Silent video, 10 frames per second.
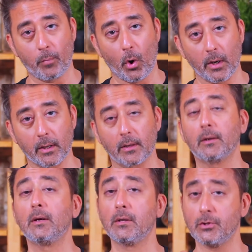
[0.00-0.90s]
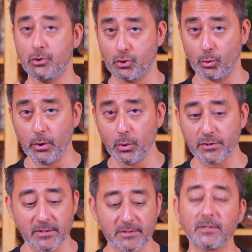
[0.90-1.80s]
boiler, two
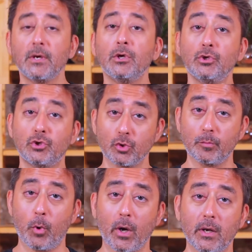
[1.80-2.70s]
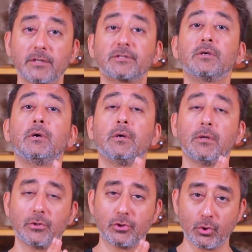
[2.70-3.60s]
uses, two boilers,
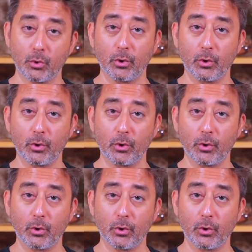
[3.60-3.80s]
two